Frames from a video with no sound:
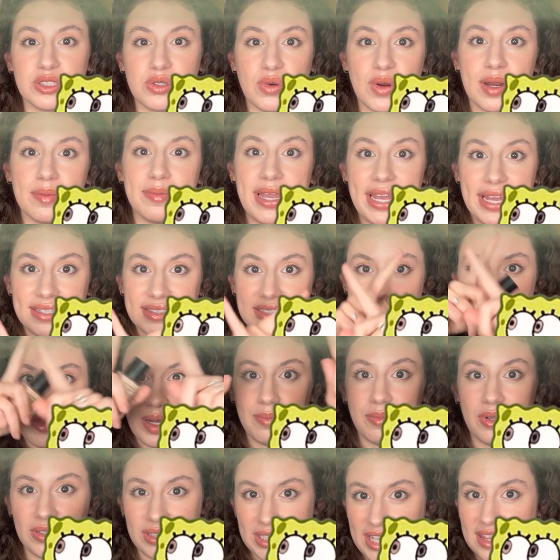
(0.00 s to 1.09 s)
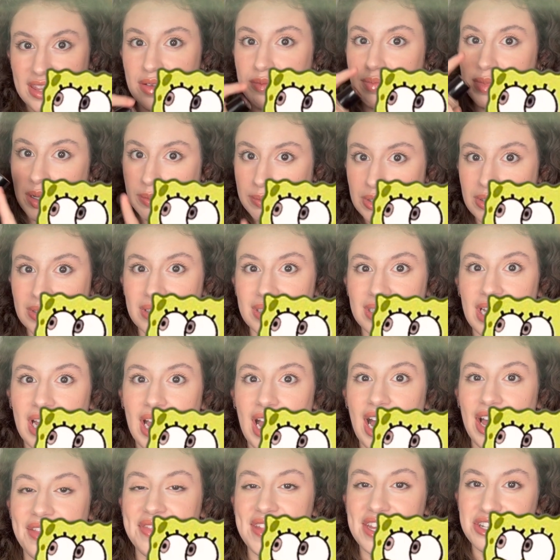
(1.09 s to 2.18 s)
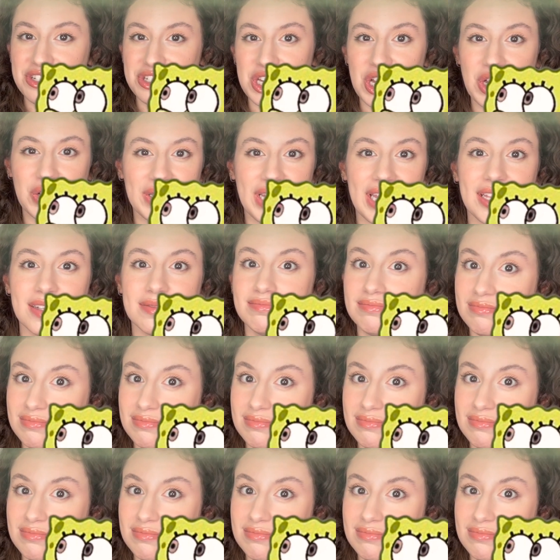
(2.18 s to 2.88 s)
SquarePants bubble, like the bubble on the show. Like,